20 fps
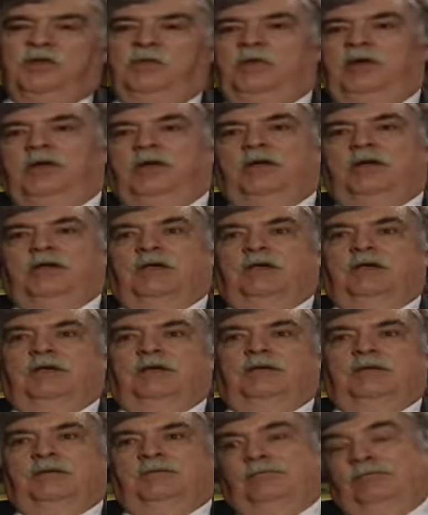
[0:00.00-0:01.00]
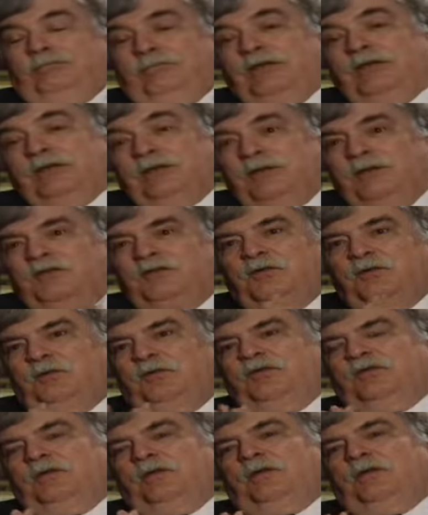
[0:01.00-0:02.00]
America, at least to
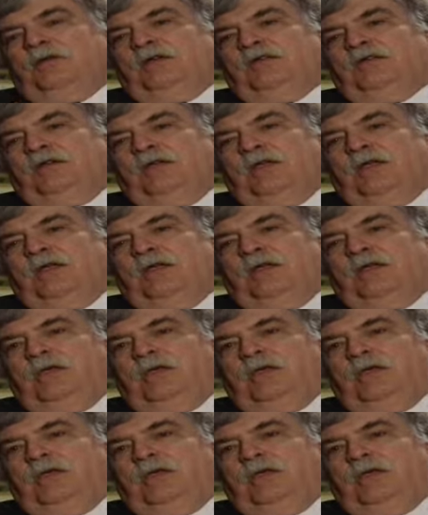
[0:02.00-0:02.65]
a certain extent.